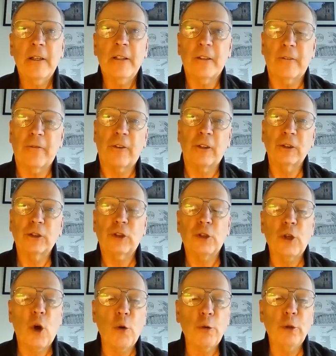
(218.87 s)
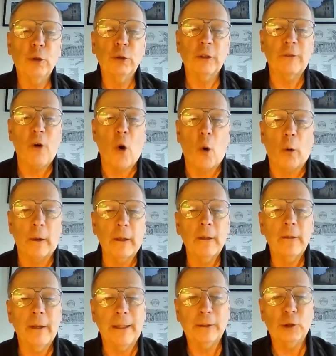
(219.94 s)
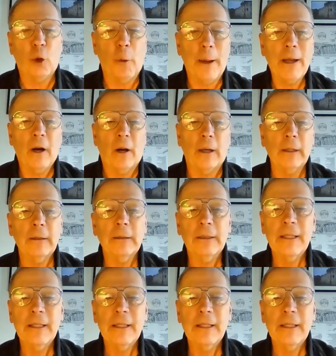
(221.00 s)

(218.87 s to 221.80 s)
The first known use of Hoar, Hoar,